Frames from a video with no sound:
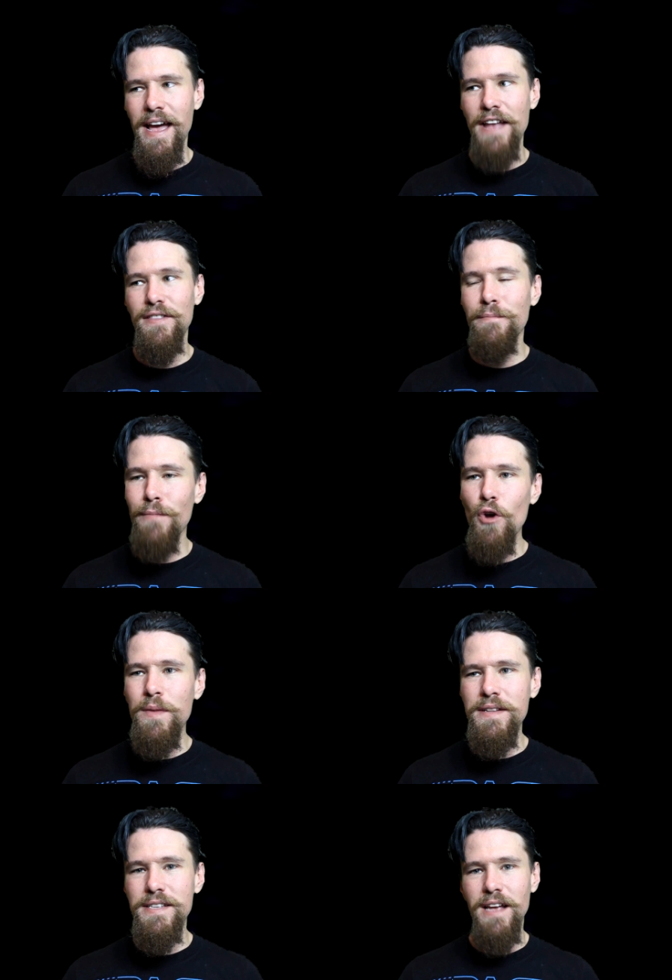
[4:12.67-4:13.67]
At the
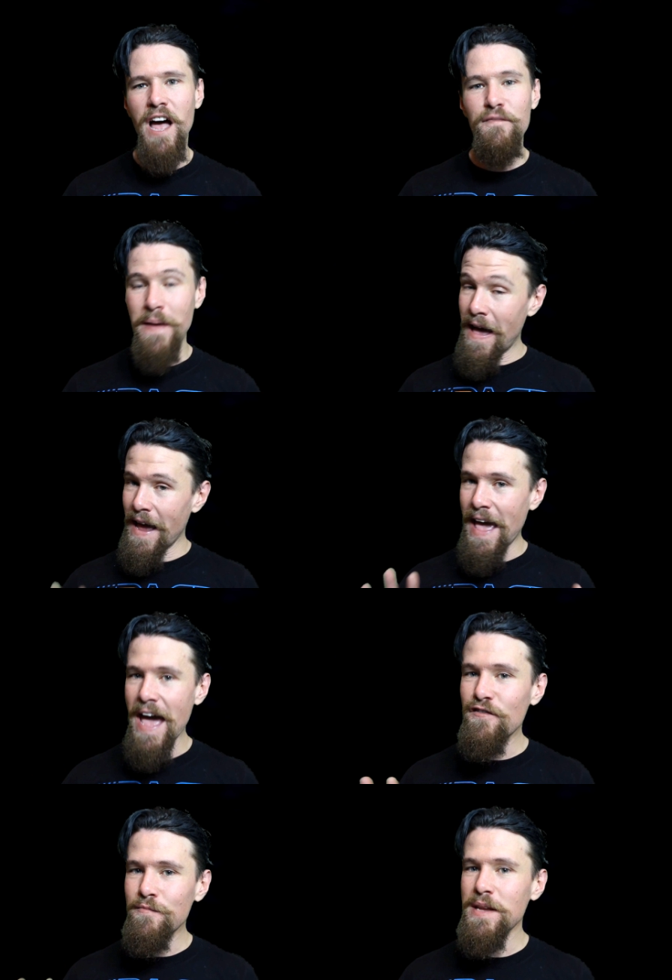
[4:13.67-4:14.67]
moment, I've be, I
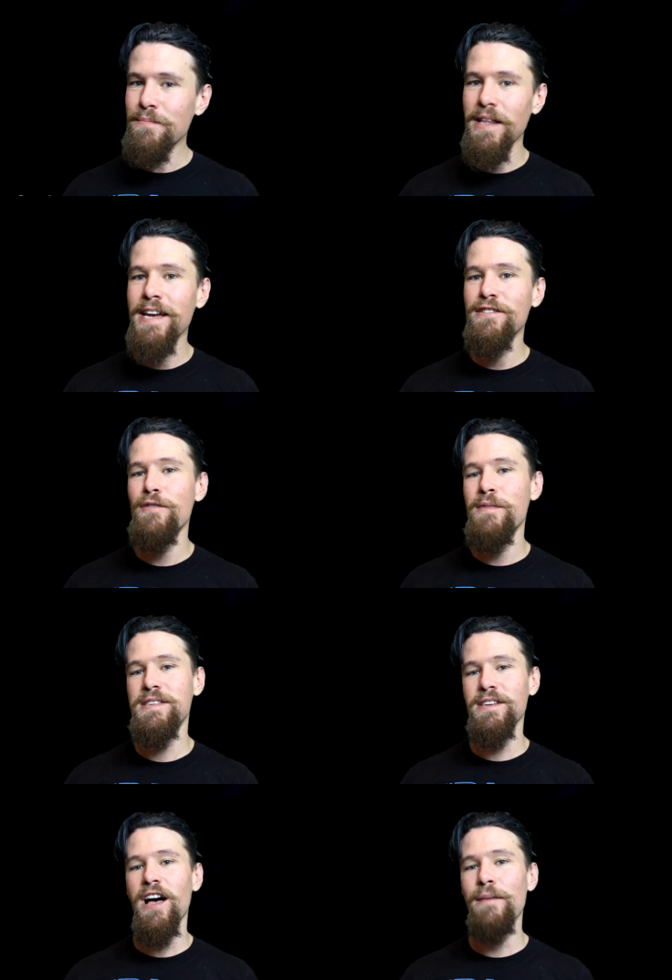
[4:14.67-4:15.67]
have been playing No
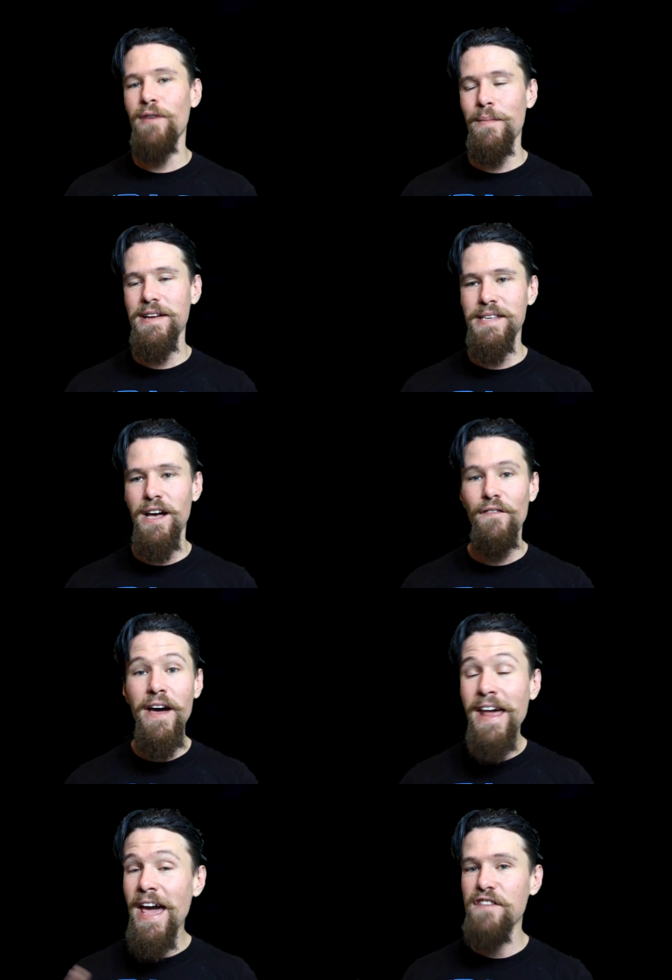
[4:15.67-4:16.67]
Man's Sky by myself.
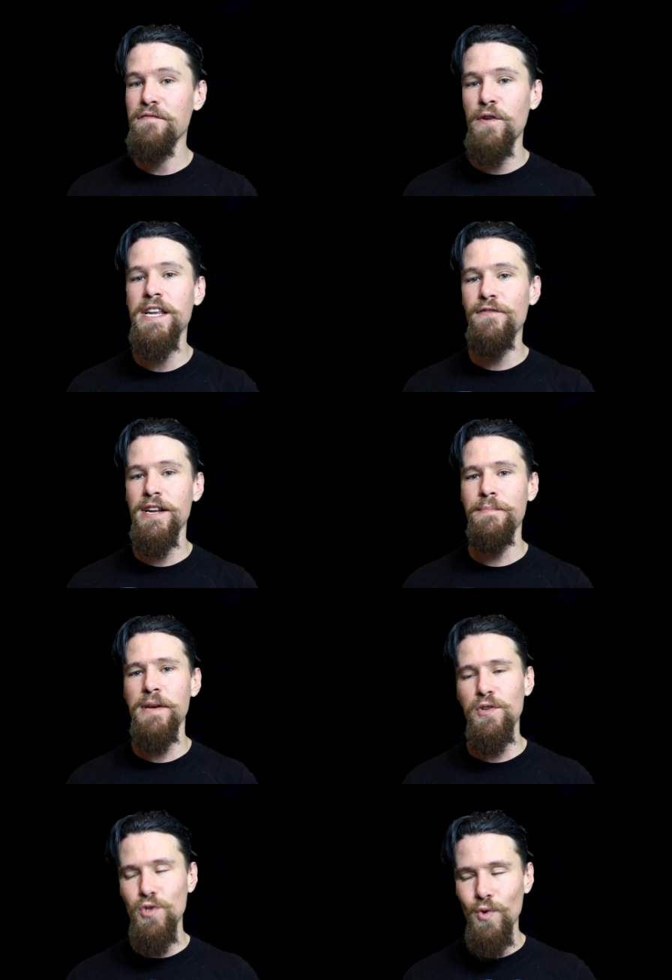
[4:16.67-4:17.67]
I have really, really
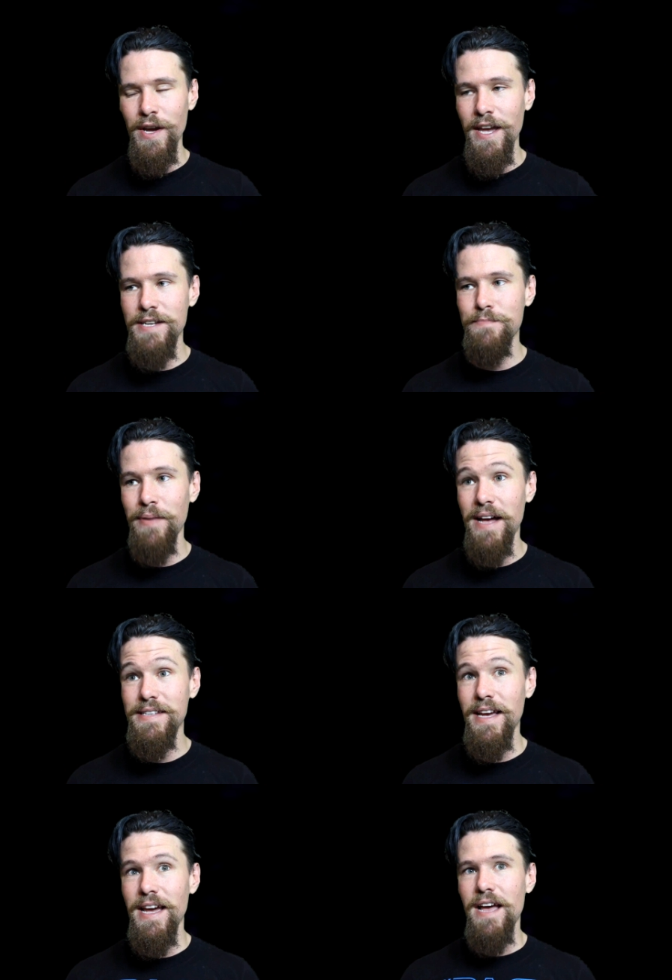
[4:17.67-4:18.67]
been enjoying it.
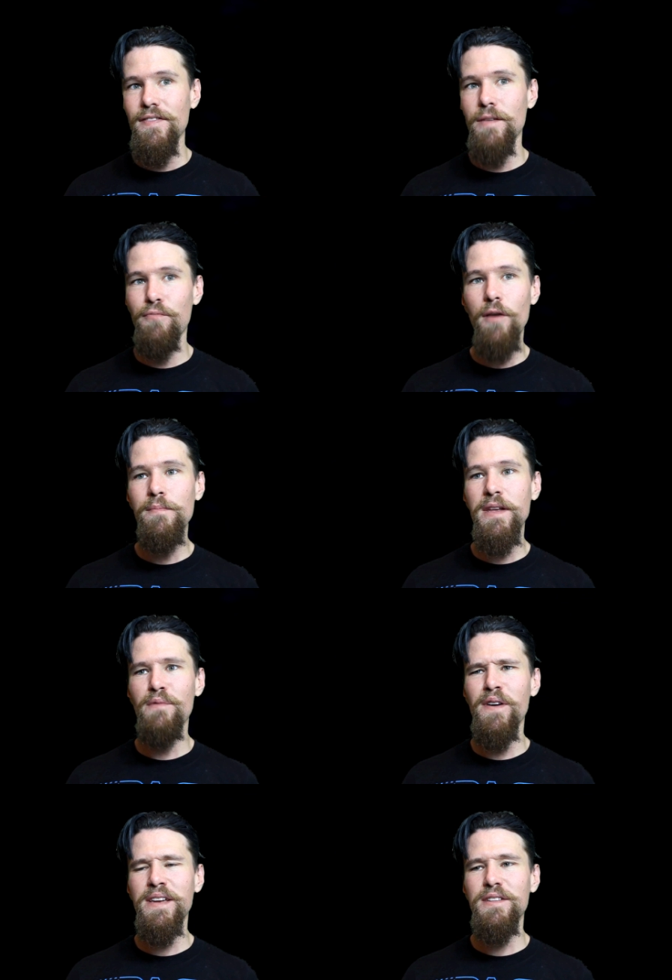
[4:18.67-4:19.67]
But the problem that
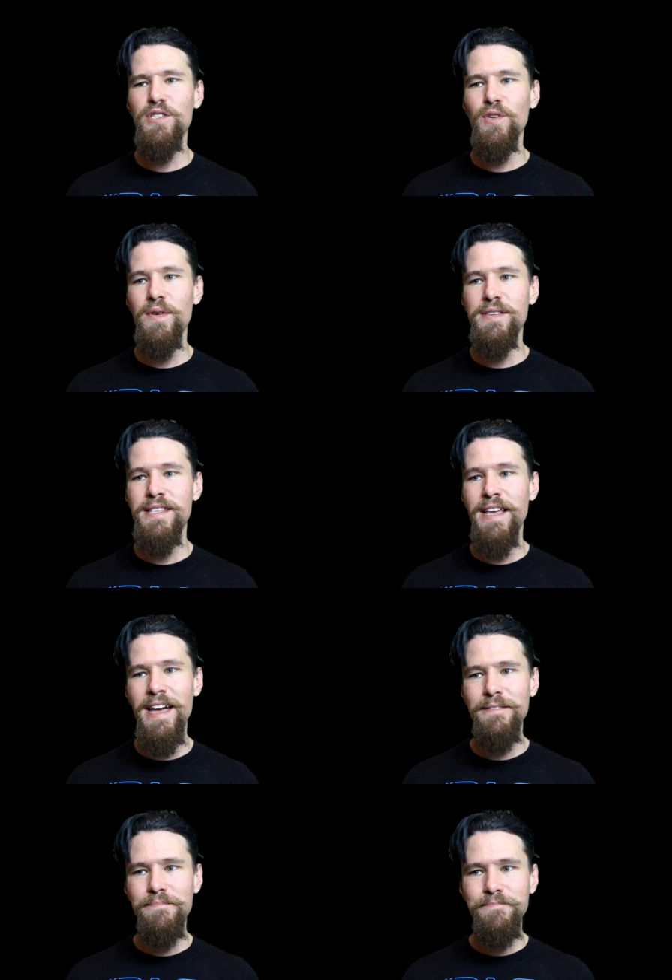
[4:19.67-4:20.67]
I'm running into is
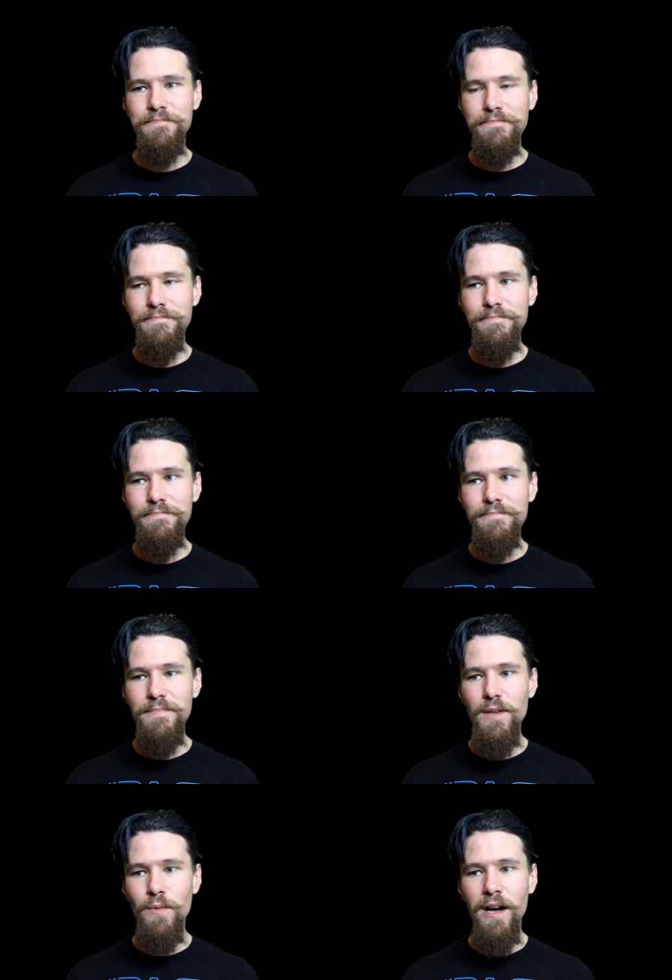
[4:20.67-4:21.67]
that,
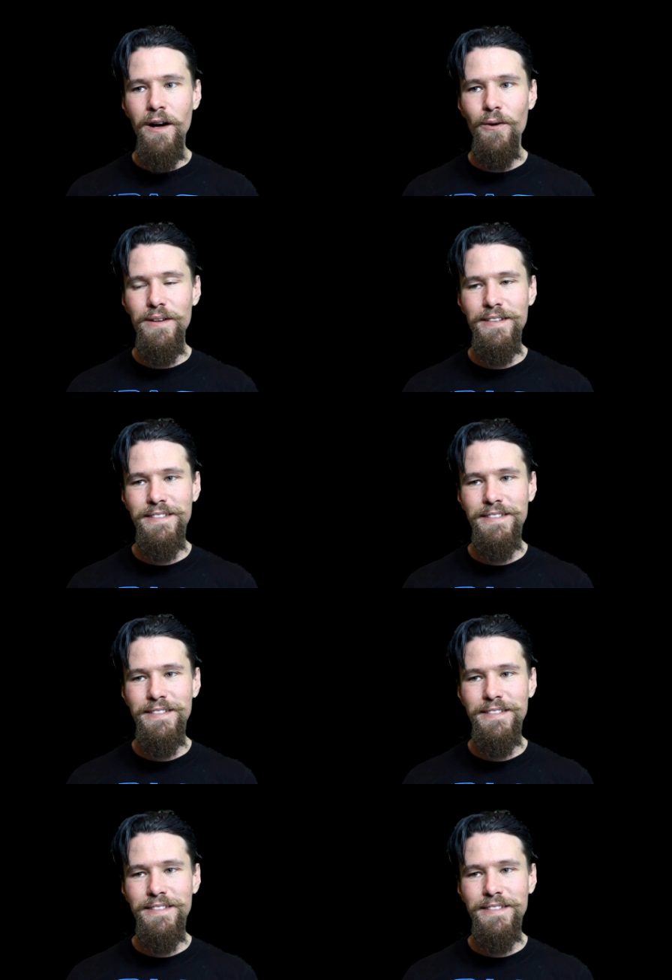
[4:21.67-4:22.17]
well,